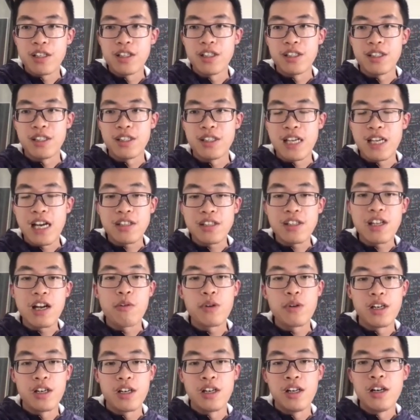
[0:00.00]
test
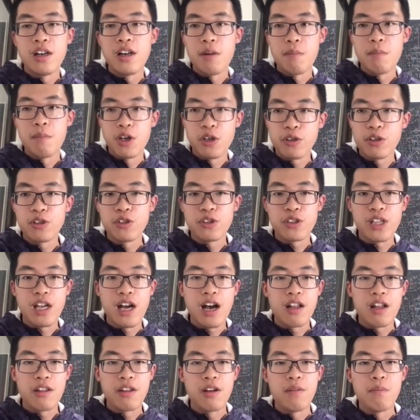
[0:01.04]
our models
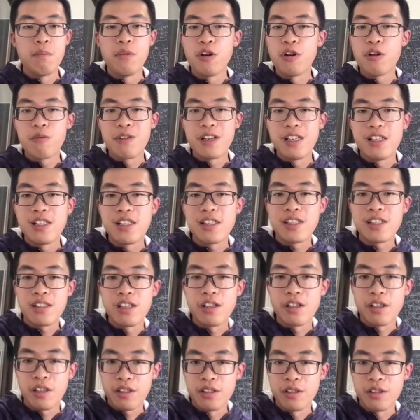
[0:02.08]
on the more
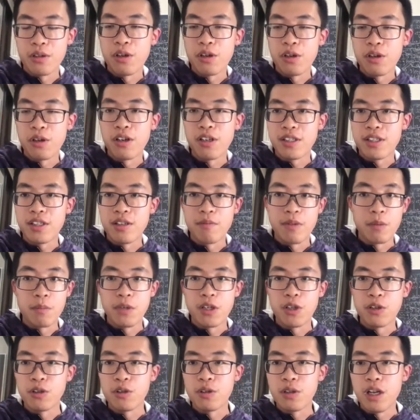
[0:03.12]
realistic noise of the
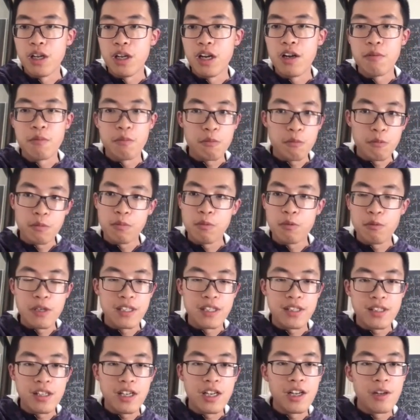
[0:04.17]
model,
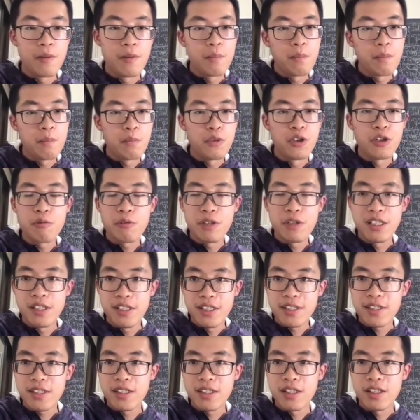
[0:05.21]
with more
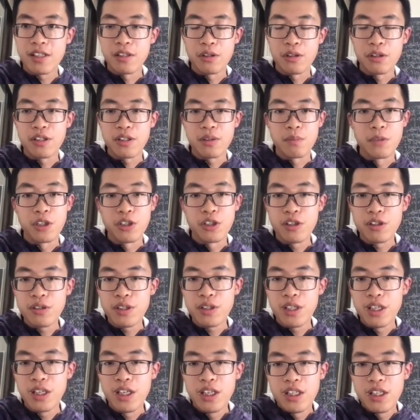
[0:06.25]
realistic noise
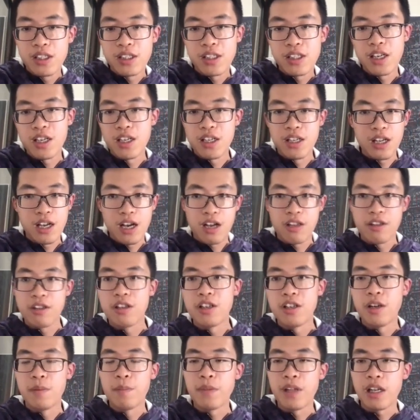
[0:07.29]
models, say on
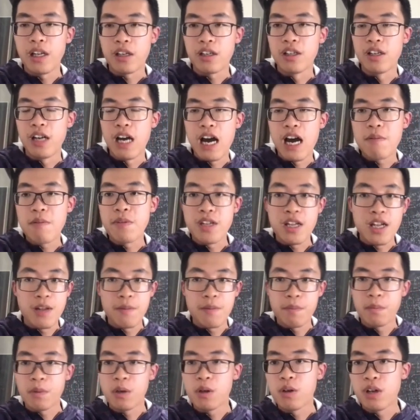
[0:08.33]
the
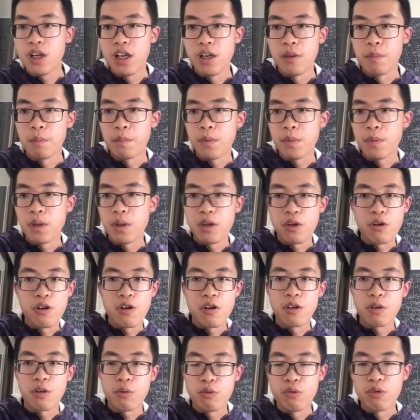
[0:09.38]
IBM
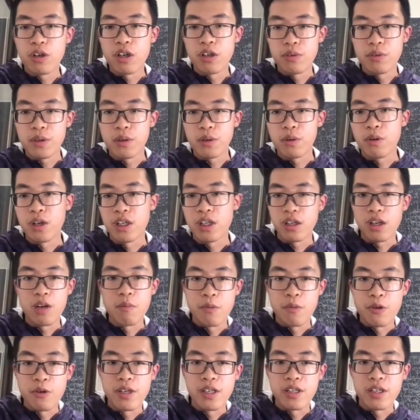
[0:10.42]
or Google's quantum
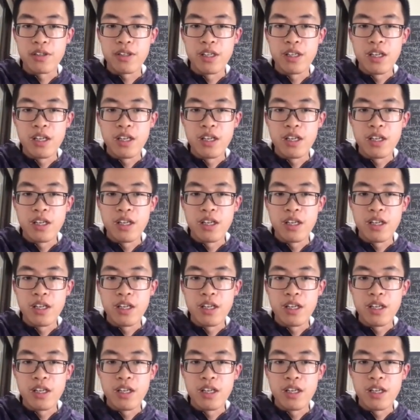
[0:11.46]
computers.